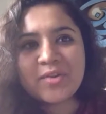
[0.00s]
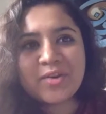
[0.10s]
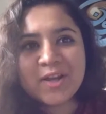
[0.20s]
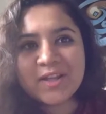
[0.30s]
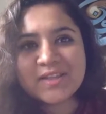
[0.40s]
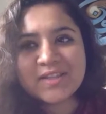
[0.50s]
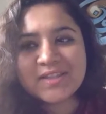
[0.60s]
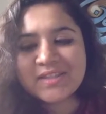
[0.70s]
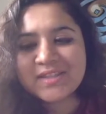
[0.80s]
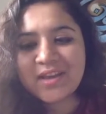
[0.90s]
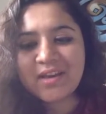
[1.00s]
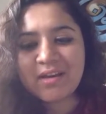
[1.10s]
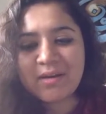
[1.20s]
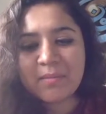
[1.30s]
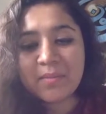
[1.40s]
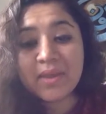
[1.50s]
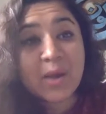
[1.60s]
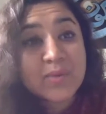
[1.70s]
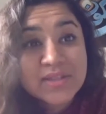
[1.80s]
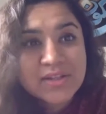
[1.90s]
whether it's
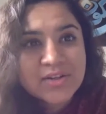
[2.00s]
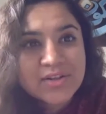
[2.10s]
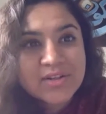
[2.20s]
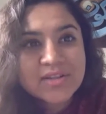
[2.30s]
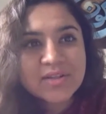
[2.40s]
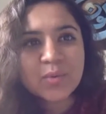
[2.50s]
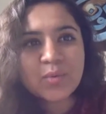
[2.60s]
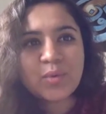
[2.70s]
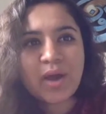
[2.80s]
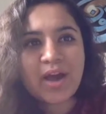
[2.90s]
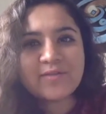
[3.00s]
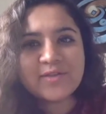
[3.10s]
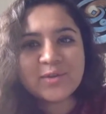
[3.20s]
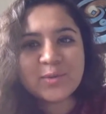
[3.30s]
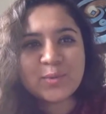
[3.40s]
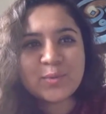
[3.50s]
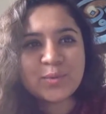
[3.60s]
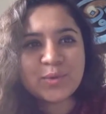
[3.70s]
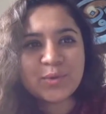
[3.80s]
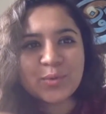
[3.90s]
counselors who have
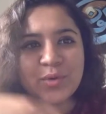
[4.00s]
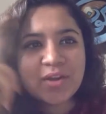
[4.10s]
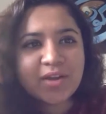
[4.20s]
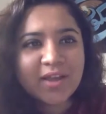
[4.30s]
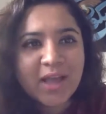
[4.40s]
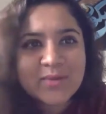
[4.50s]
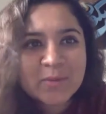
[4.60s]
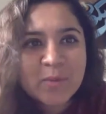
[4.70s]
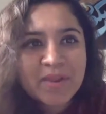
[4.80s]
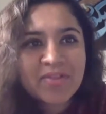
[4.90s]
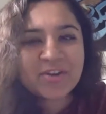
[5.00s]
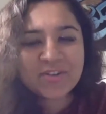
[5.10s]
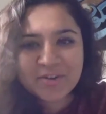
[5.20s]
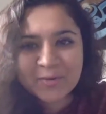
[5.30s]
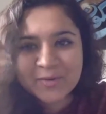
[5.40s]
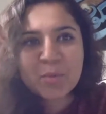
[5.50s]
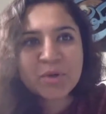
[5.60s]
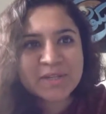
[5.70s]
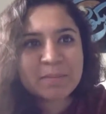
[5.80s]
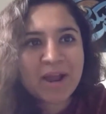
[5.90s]
to, counsel women, their
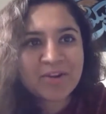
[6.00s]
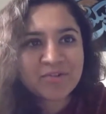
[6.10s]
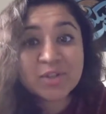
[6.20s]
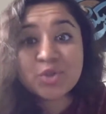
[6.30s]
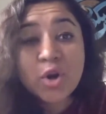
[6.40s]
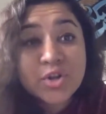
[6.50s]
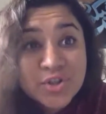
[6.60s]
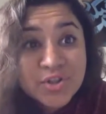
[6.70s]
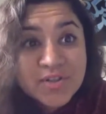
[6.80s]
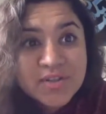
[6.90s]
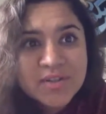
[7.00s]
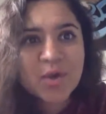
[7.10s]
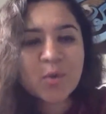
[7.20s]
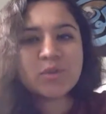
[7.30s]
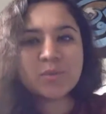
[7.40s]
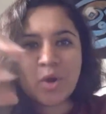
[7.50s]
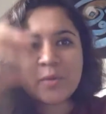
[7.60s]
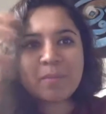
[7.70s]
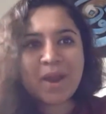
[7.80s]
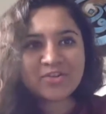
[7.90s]
spotting patterns, doctors who
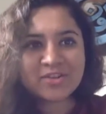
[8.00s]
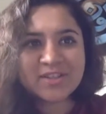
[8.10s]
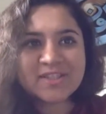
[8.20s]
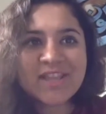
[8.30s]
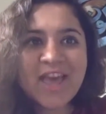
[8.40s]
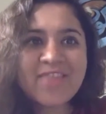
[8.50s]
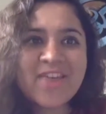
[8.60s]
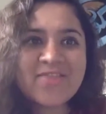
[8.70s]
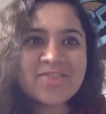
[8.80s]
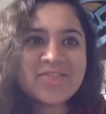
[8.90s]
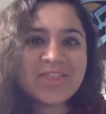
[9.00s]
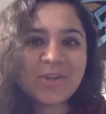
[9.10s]
spot patterns, and then,